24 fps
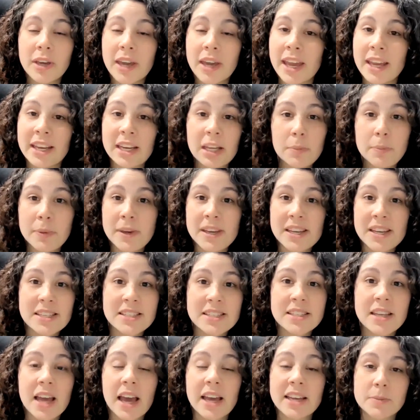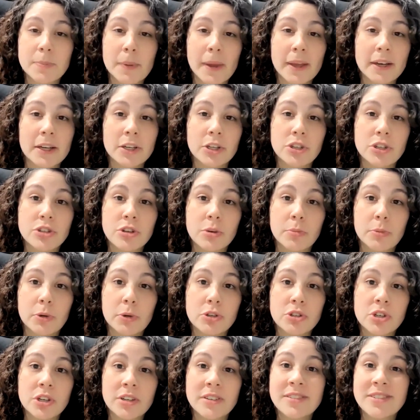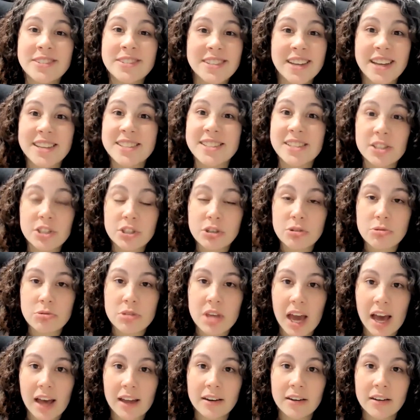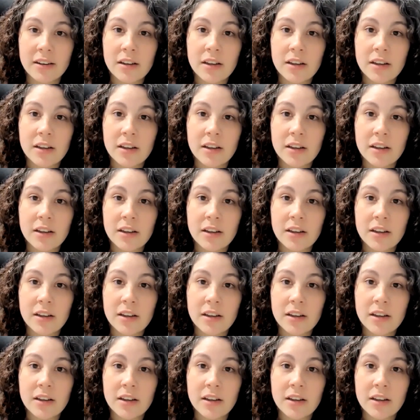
KDP's expanded distribution doesn't do that.